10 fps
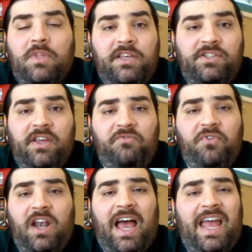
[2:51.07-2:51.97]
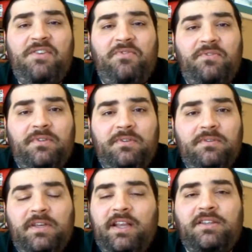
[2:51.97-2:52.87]
He's set for life.
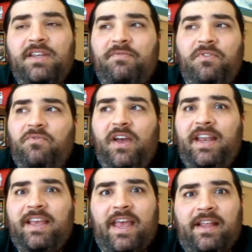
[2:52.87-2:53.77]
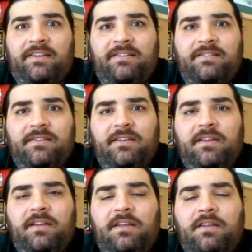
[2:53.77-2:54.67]
He doesn't have to fight again.
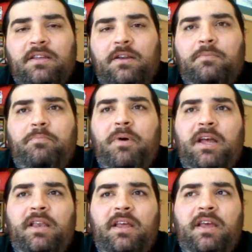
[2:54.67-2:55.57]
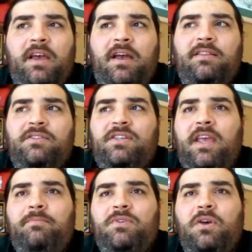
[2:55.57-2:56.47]
You know, but on the
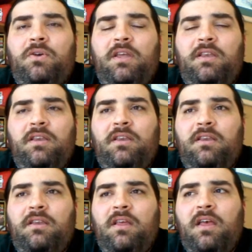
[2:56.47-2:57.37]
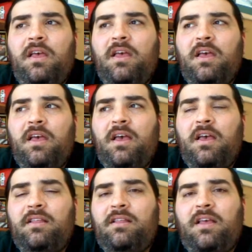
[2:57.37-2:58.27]
same token,
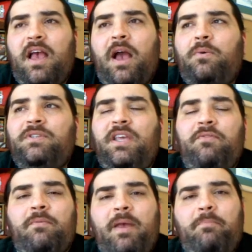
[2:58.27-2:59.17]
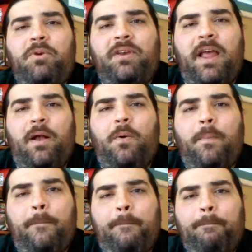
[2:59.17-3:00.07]
how is he remembered now?
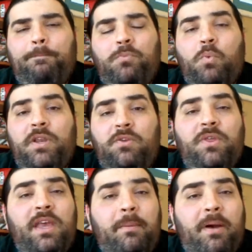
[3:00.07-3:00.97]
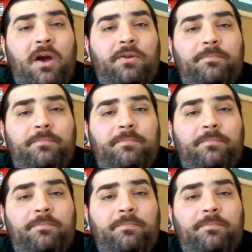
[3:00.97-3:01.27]
When you think about